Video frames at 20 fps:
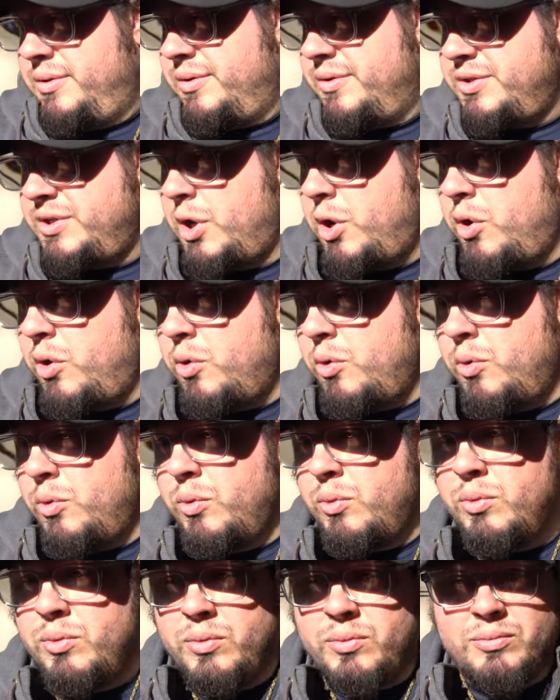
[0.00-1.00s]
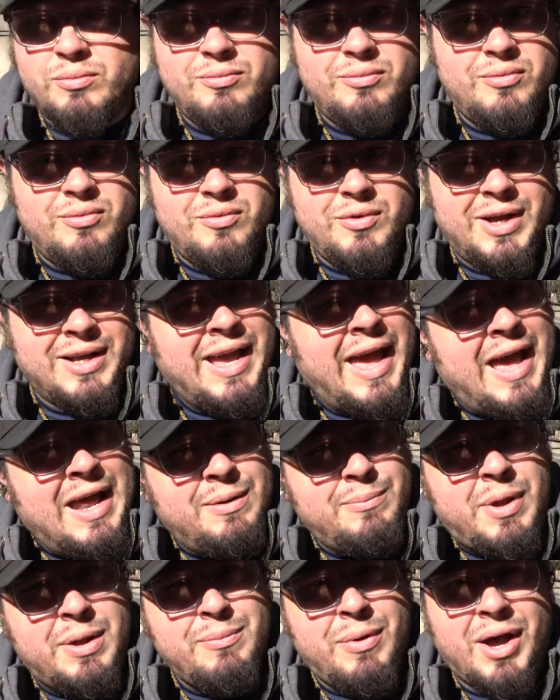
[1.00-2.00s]
So
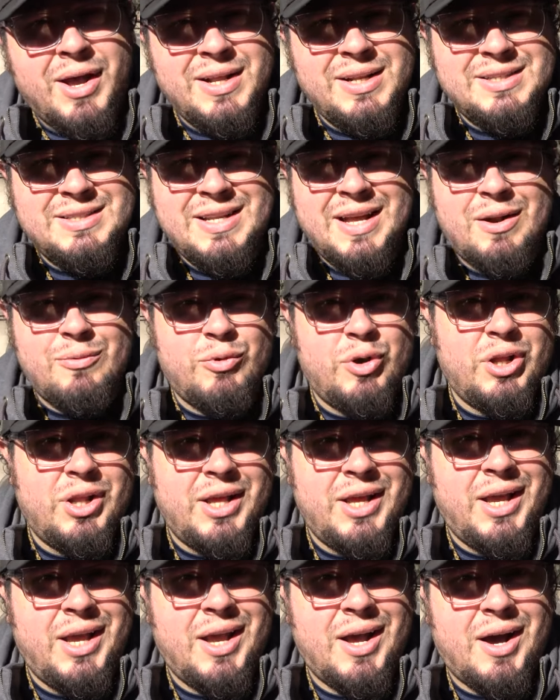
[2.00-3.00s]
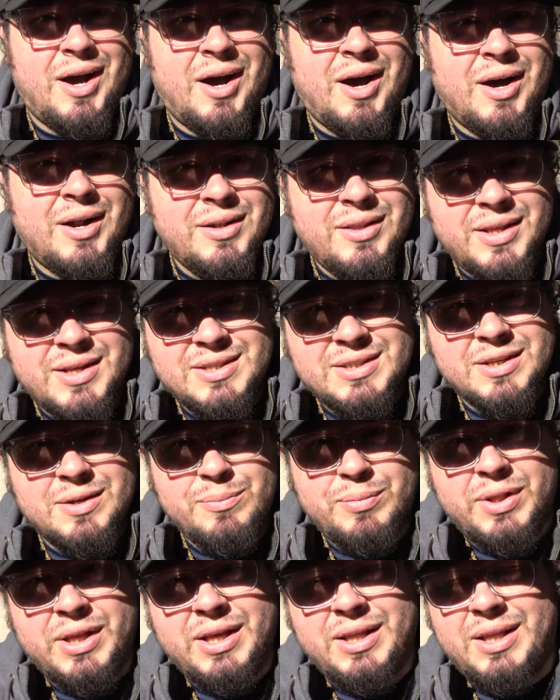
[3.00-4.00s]
again, my mind's not really on this
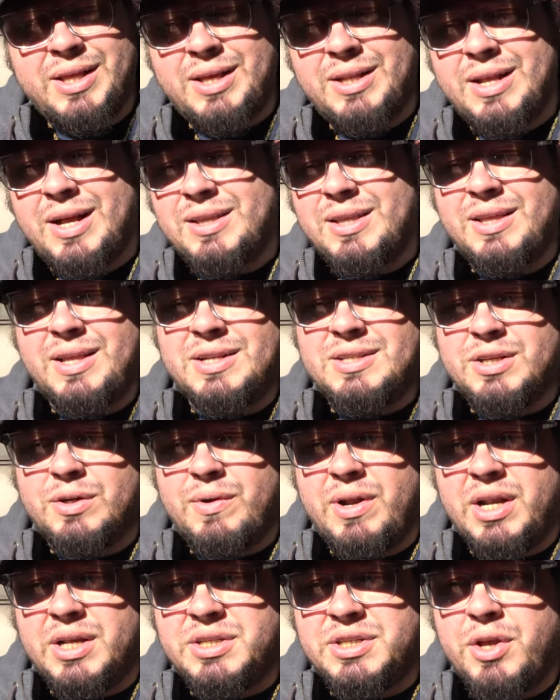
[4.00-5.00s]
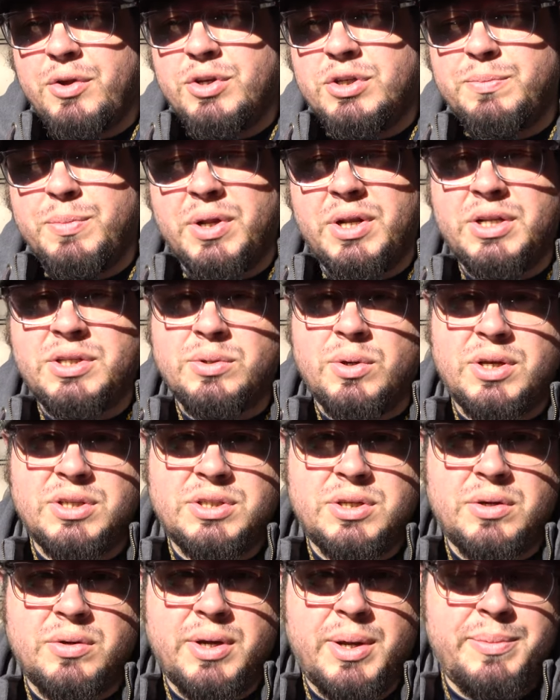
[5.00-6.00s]
completely. Not that that's a great excuse, but it's
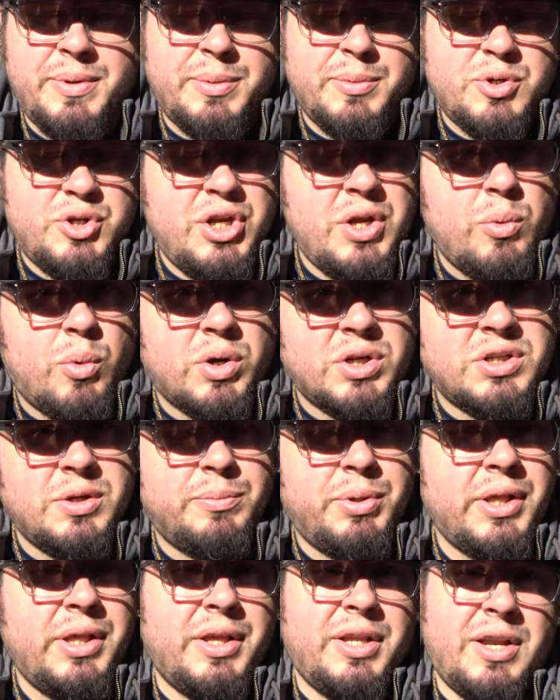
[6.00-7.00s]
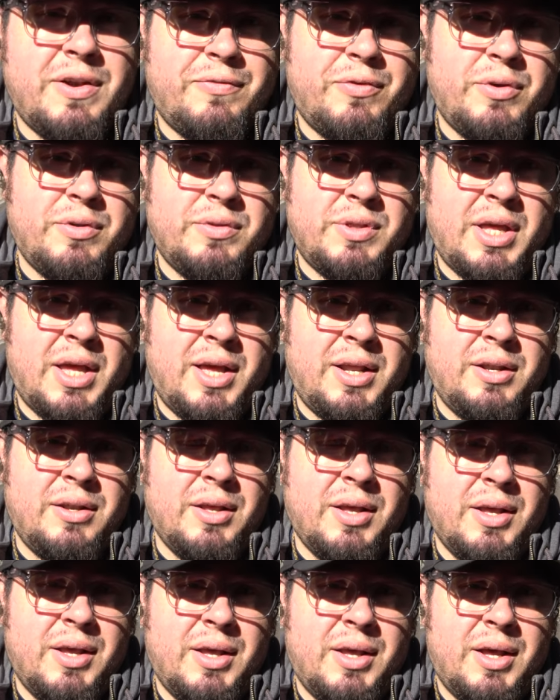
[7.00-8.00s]
also, I mean, the machine works completely different than,
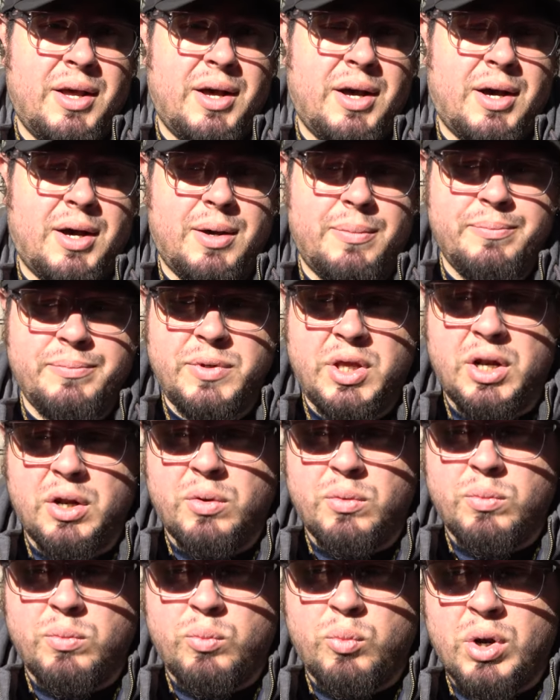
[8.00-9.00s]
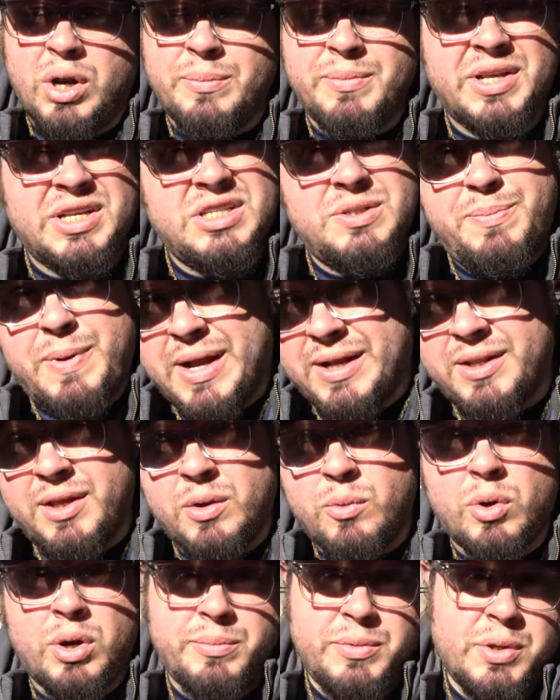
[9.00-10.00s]
what I'm
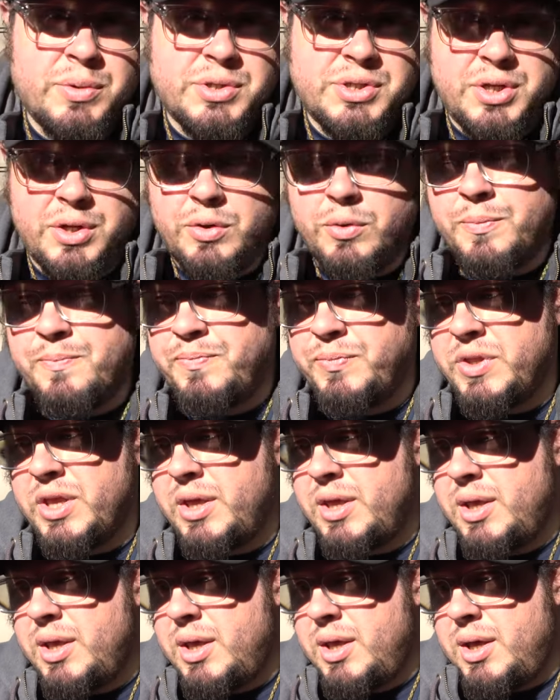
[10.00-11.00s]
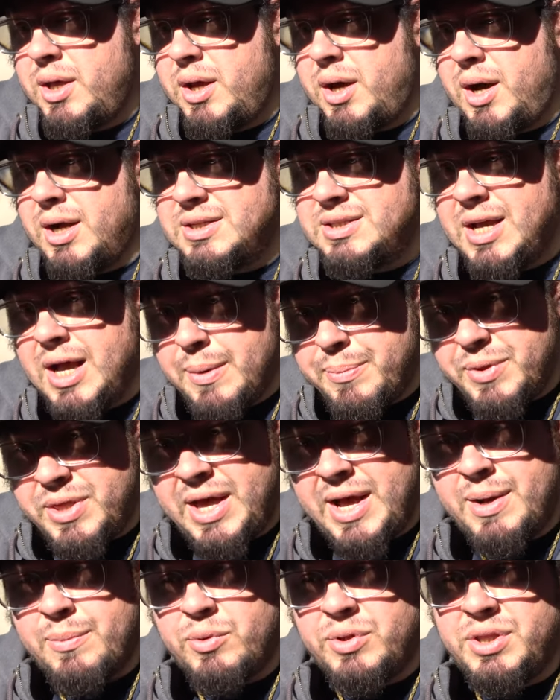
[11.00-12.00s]
expecting, what I'm used to. On top of
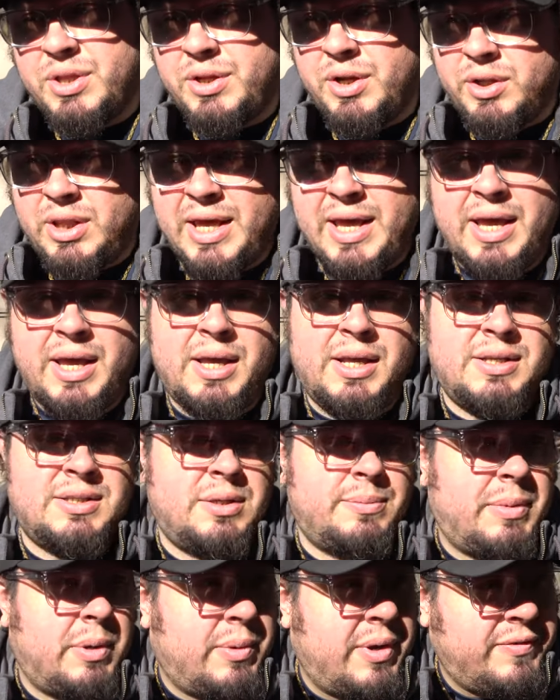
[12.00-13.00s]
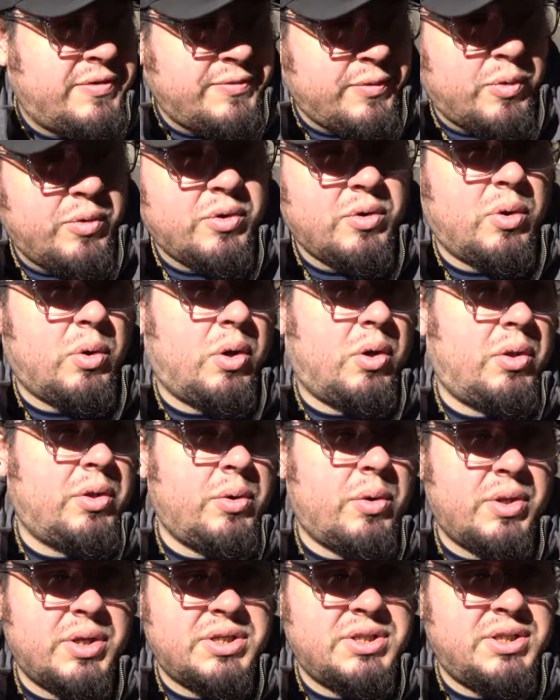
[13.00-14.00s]
that, with the delays and my wife's phone call and all the